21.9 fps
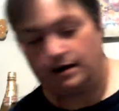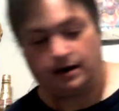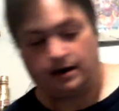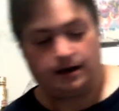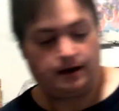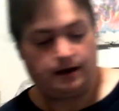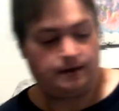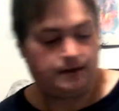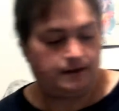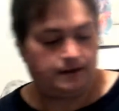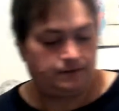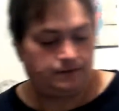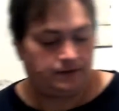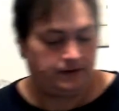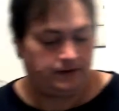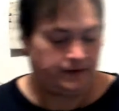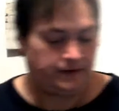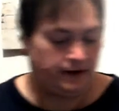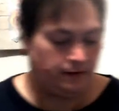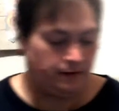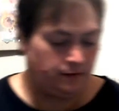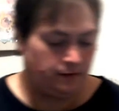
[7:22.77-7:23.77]
And then we
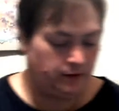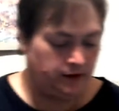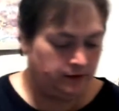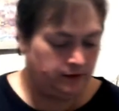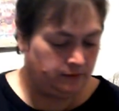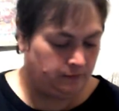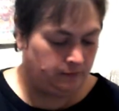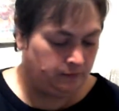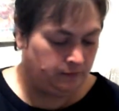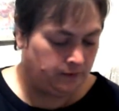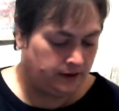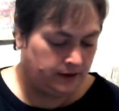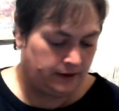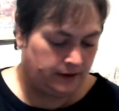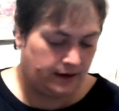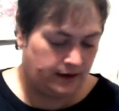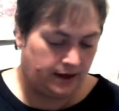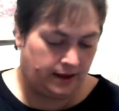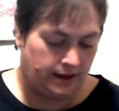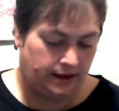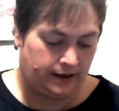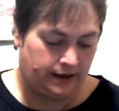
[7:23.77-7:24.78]
found one with
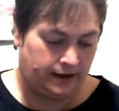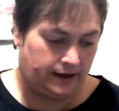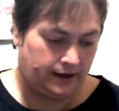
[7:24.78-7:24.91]
a